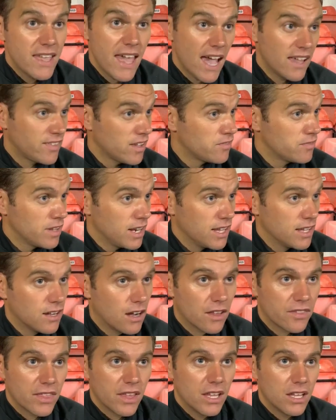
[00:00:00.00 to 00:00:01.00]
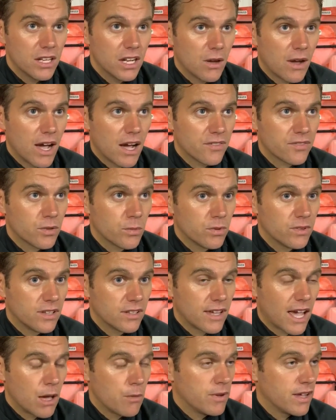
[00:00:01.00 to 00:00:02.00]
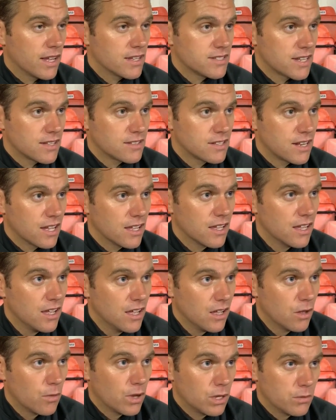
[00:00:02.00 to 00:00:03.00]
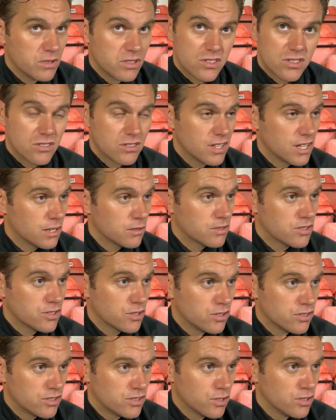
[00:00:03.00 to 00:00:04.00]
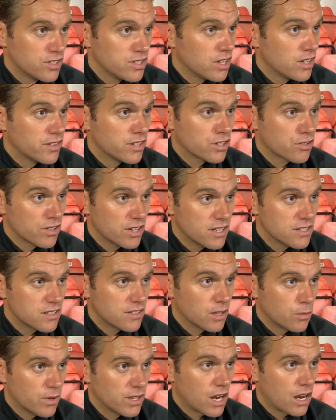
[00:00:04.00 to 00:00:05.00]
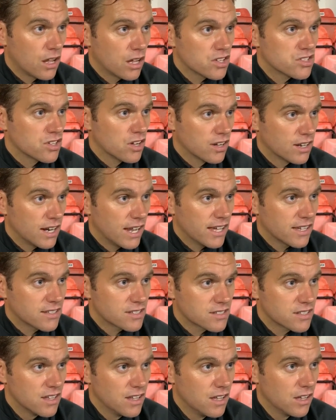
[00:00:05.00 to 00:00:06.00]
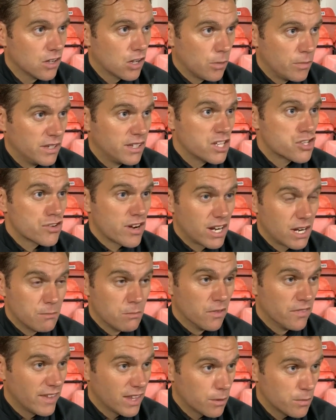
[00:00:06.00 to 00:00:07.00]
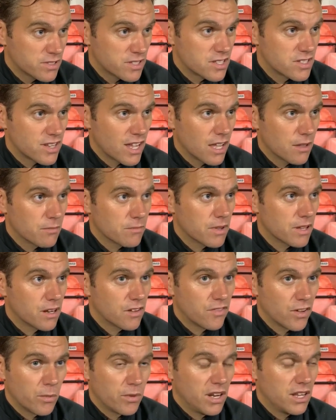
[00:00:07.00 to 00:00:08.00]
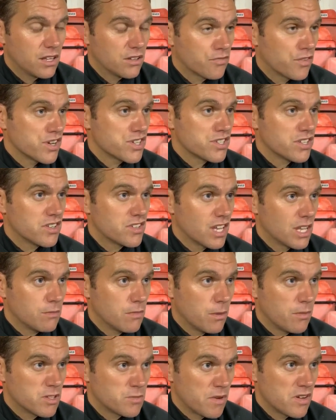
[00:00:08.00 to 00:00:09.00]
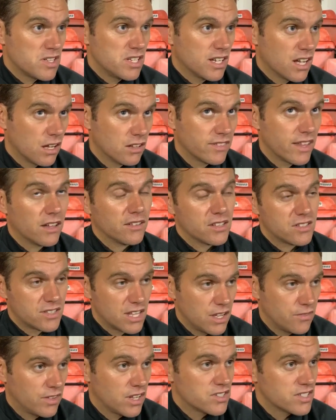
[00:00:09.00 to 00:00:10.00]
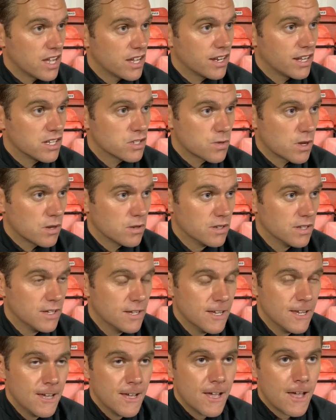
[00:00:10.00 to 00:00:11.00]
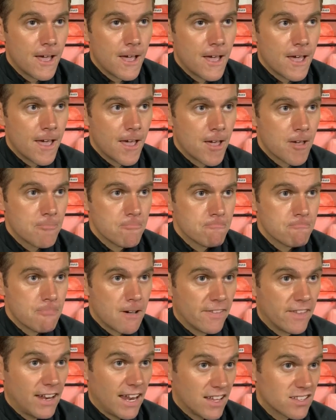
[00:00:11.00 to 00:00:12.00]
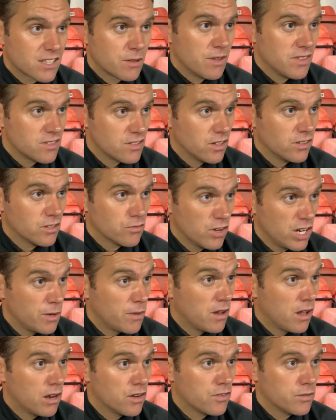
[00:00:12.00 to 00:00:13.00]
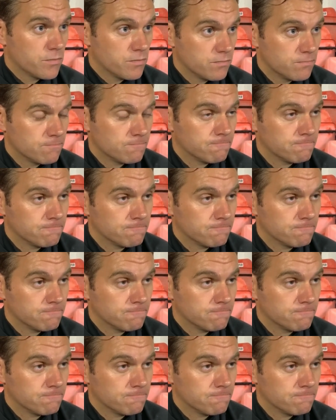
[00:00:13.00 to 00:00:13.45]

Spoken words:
Yeah, definitely. I think, you know, after the game we had Saturday, but it was, you know, two or three odd degrees, I think we had a lot of tired legs. Coming to the training Monday was the same, and I felt we needed to freshen the team up, especially going down to Stephen on Saturday as well. And the lads coming tonight done really well, all of them.